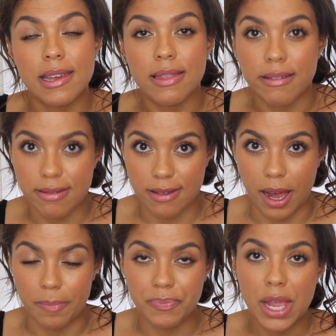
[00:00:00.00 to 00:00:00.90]
in the
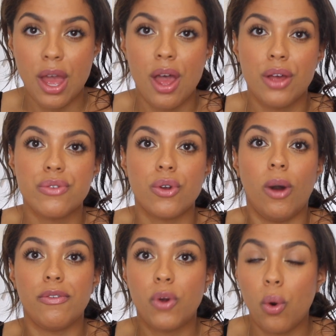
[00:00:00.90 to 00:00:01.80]
sun.
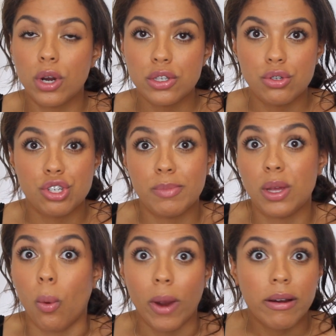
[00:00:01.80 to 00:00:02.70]
So of course you should
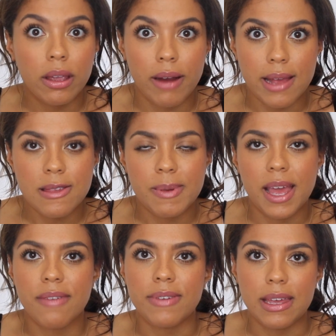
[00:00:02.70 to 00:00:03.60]
be wearing your
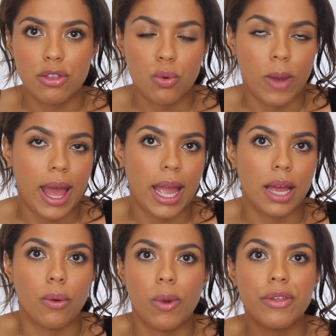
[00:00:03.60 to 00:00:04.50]
SPF either
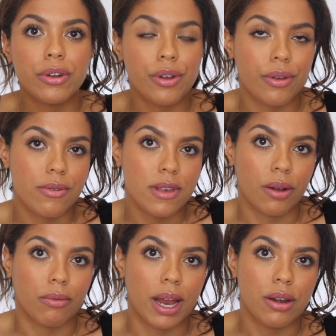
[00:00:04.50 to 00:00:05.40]
way, whether you're using
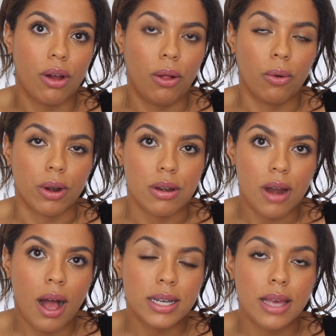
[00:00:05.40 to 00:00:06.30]
a retinol or
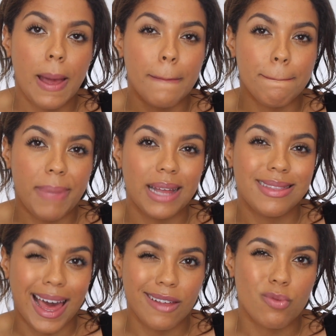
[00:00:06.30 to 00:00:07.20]
not,
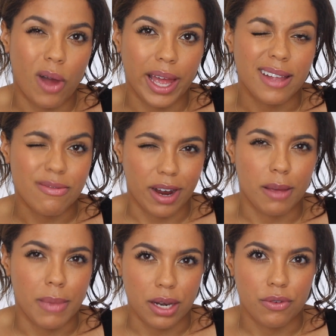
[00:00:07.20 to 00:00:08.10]
but that is why it's
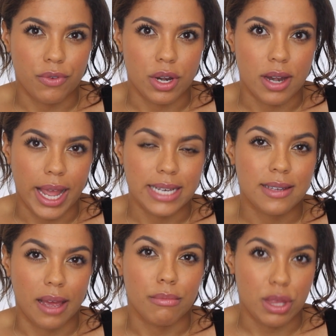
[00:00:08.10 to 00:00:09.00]
recommended for
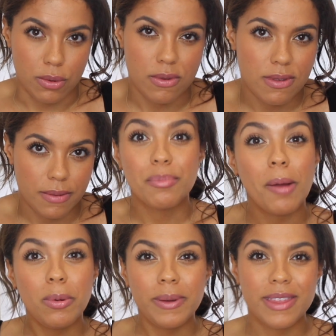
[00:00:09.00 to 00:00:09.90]
nighttime use.
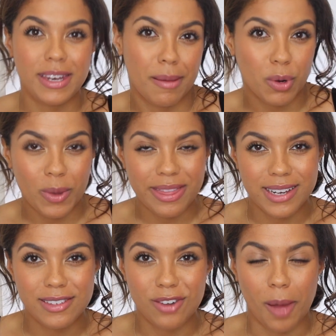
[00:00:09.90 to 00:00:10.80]
Probably the number one
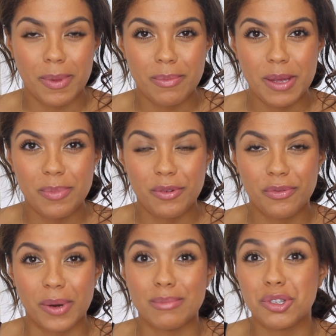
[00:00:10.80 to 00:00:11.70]
thing stopping people
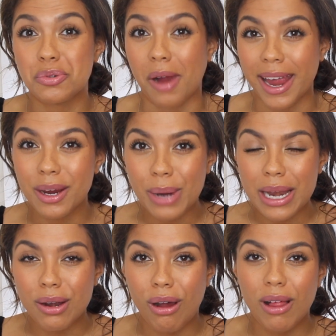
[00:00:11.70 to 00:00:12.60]
from trying
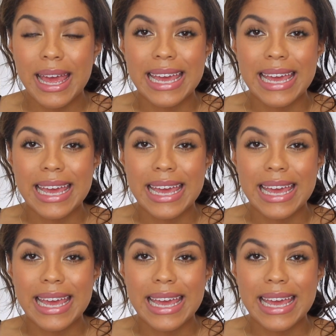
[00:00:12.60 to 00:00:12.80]
retinol